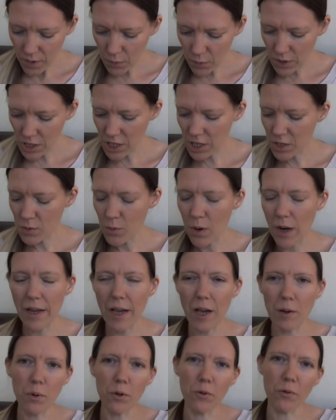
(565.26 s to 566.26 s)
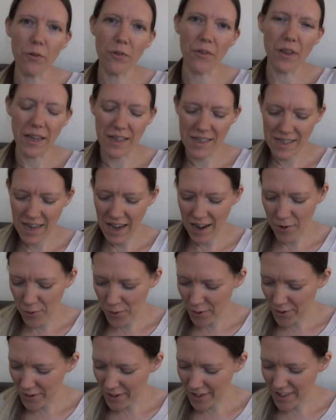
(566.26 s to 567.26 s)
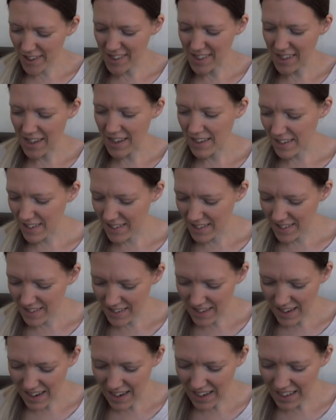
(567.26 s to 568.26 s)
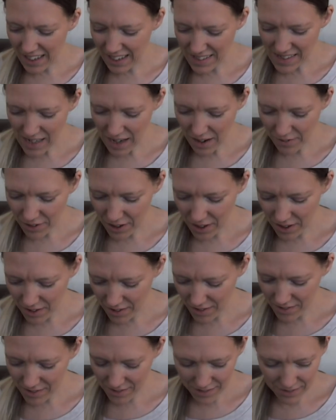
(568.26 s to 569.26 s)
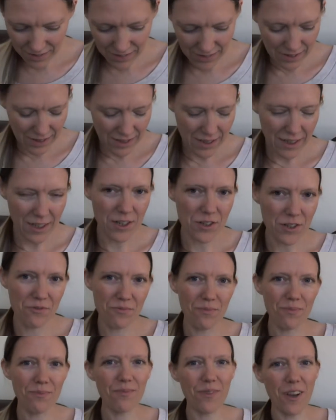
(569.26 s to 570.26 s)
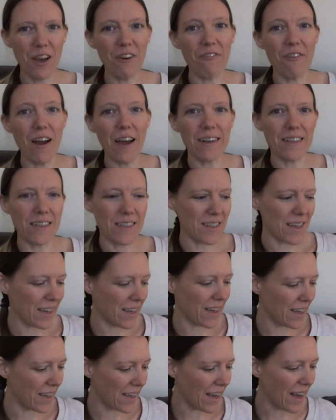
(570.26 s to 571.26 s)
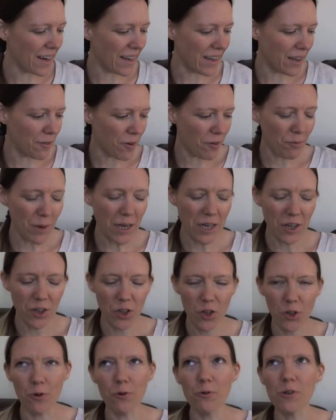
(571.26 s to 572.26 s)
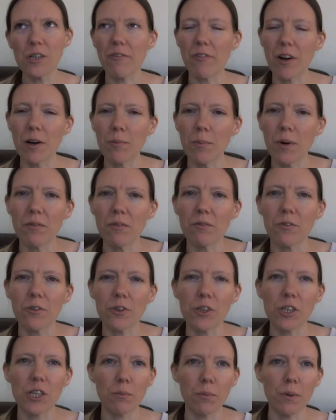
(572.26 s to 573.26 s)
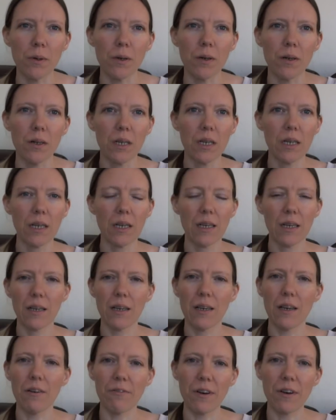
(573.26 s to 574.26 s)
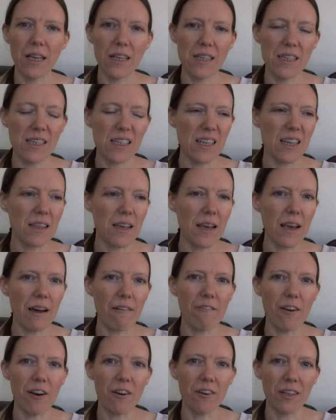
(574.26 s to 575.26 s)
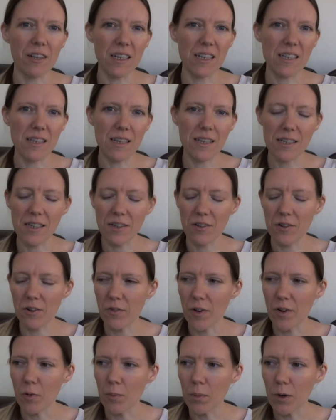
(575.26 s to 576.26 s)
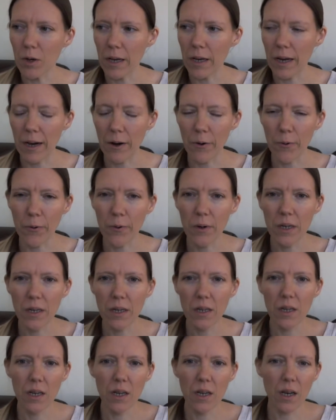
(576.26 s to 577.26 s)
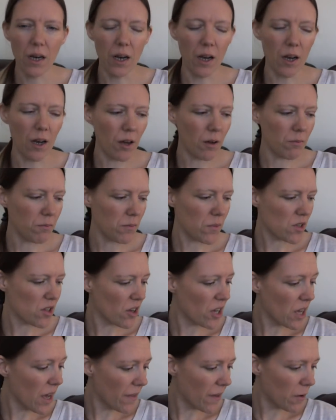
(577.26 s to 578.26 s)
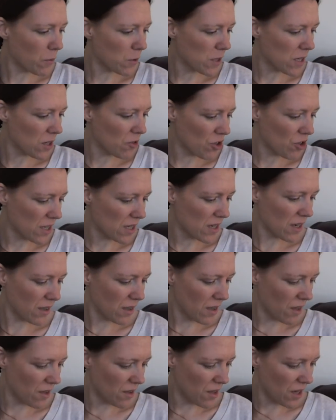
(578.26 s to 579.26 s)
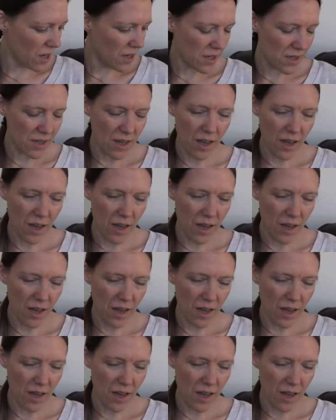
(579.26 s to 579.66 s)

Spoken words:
which is why I pull things out, because I like to have it as correct as I can get it. If I've made a huge error, I might fudge it, but if I can see the error and it's easy enough, I'll pull it out. So yeah, that was interesting that the